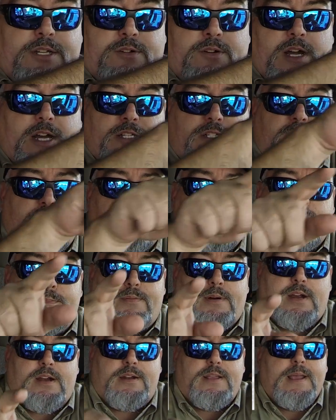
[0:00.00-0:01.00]
across the northern
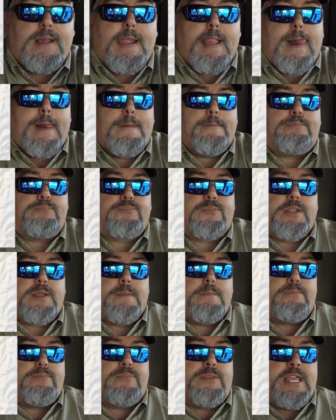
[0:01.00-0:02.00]
part.
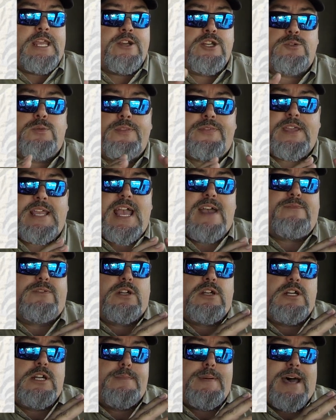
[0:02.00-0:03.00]
Here's one thing I've
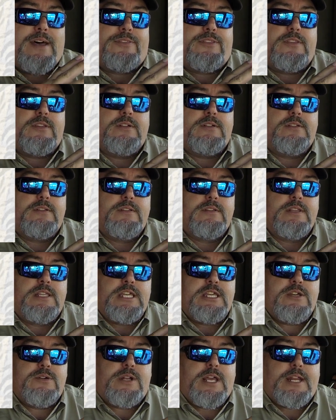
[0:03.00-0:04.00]
learned about the
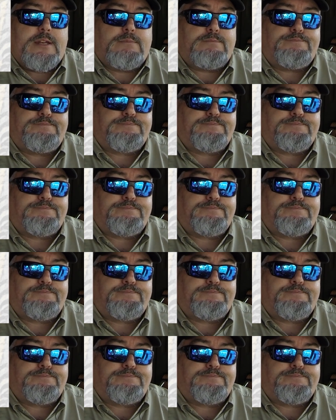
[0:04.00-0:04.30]
unit.